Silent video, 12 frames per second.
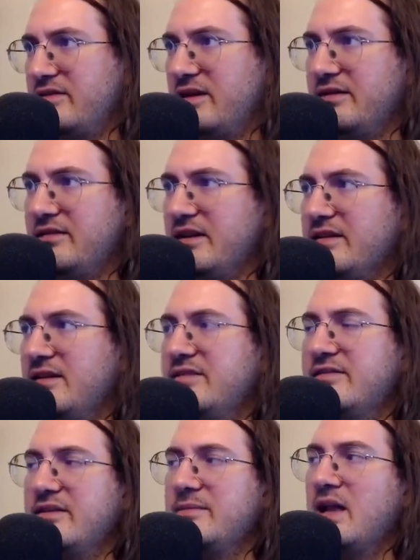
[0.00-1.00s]
like
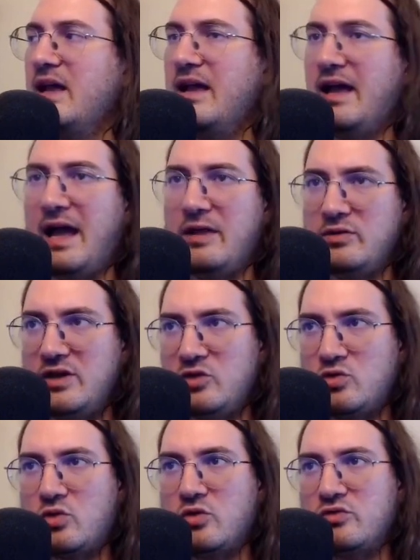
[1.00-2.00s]
this, and you need
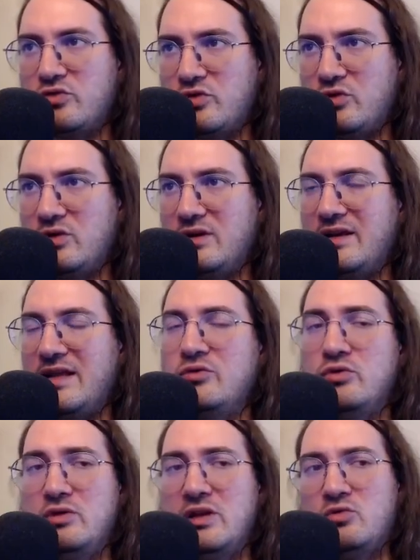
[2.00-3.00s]
to control, and you
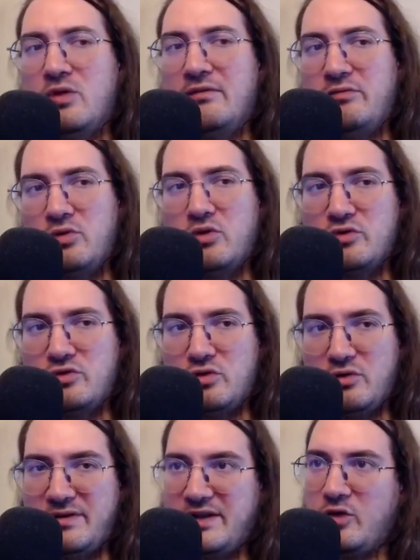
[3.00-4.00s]
need to have full control
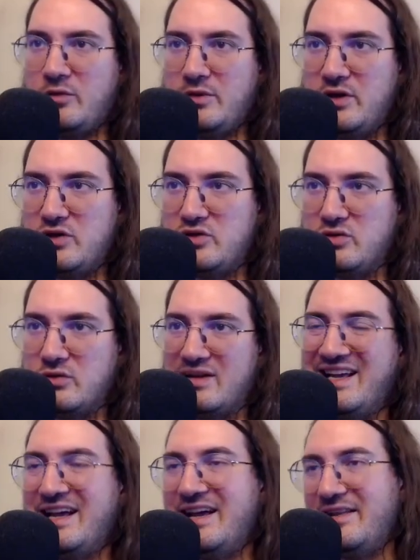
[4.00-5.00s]
over the computation.
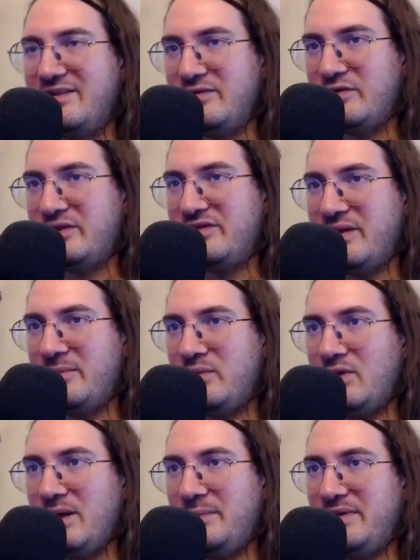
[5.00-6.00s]
This, for example,
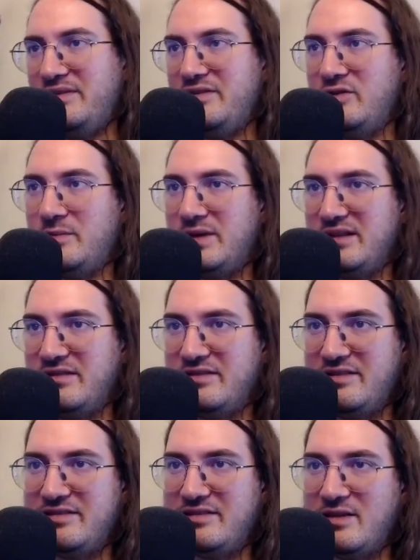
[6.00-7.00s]
happens in operating
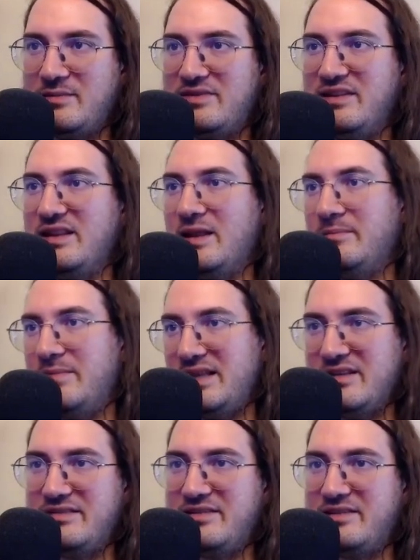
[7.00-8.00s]
systems, in
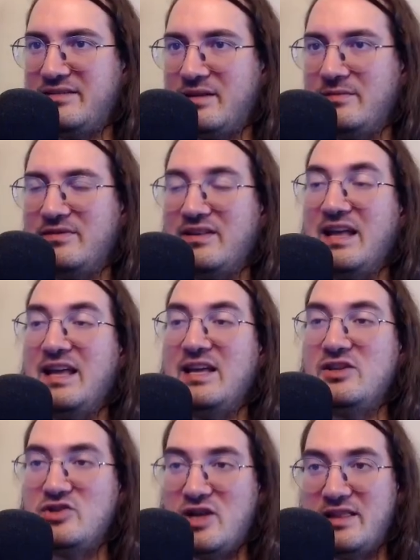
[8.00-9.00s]
embedded systems,
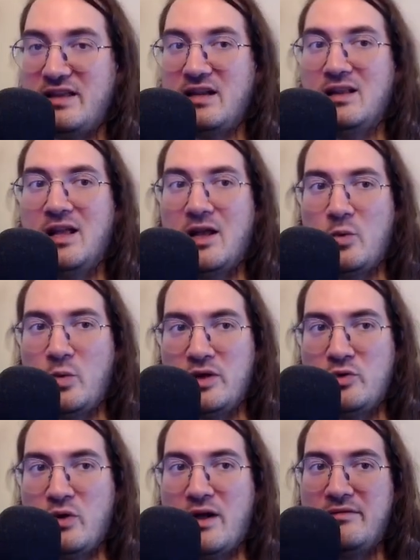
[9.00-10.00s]
in general, when
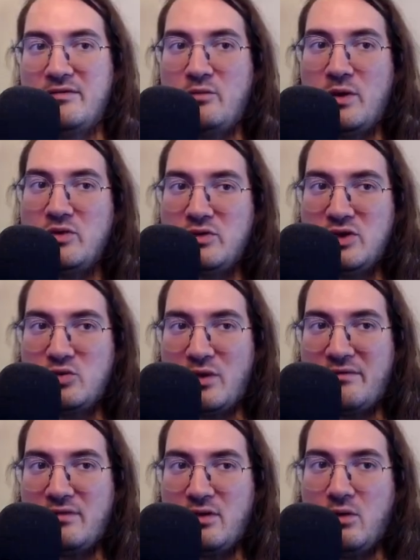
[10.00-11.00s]
you need to
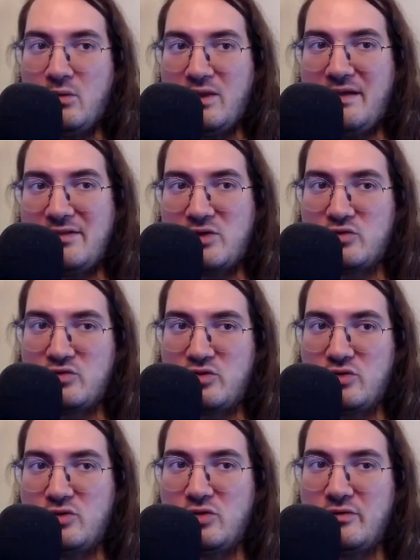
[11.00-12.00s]
have low-level
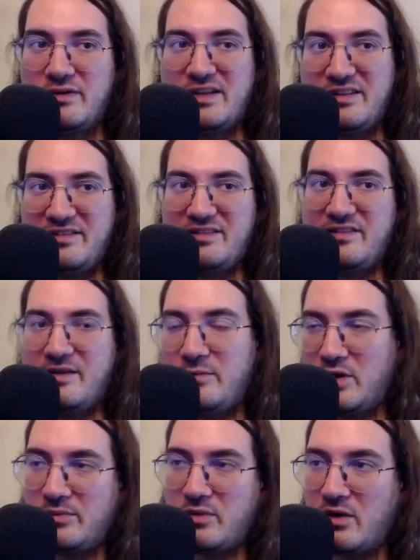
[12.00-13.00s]
control over the system you're
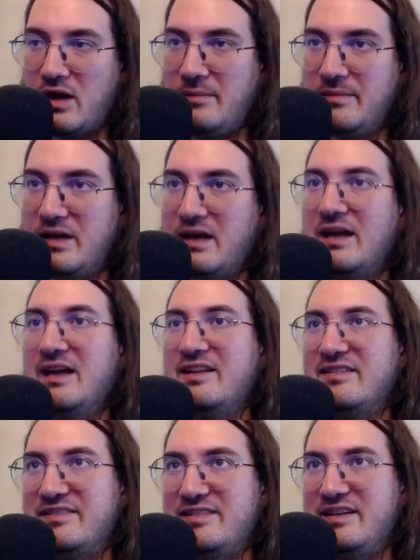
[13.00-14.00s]
programming.
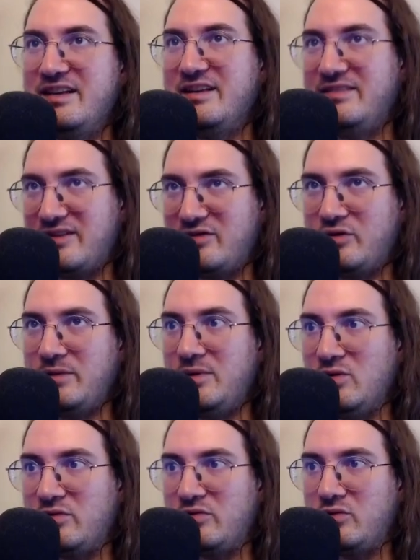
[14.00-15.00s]
C is extremely
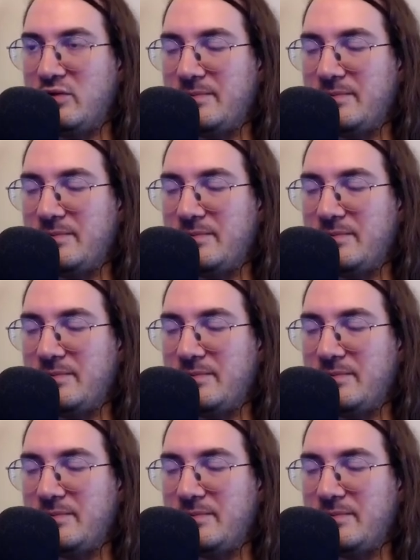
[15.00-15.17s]
useful.